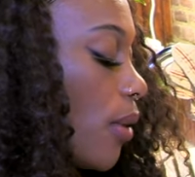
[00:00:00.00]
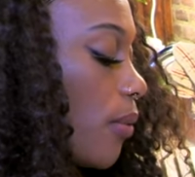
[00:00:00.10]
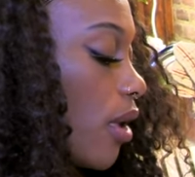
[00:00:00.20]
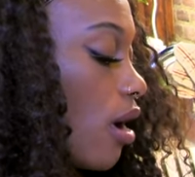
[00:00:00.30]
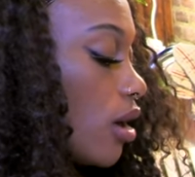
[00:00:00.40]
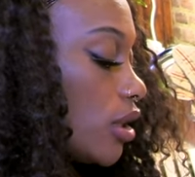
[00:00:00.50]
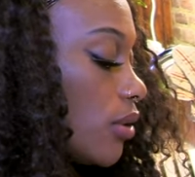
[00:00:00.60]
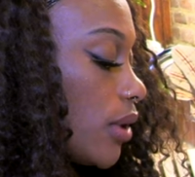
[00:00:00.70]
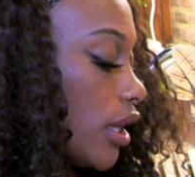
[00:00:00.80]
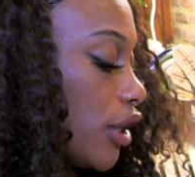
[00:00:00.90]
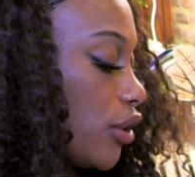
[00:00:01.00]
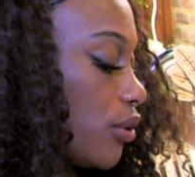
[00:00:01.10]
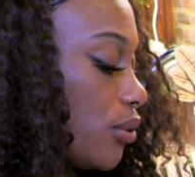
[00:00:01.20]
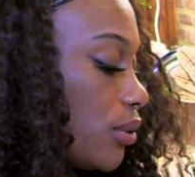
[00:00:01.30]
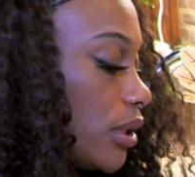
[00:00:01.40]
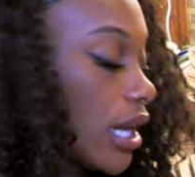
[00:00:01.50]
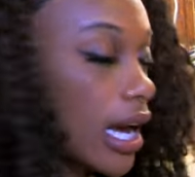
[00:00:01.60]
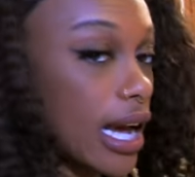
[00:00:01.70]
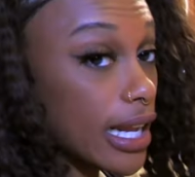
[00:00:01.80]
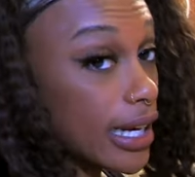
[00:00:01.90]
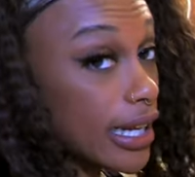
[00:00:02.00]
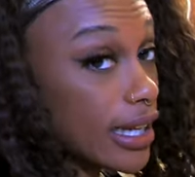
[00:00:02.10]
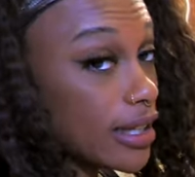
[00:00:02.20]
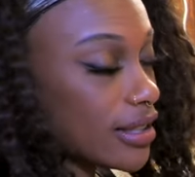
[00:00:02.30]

and we're also gonna use honey,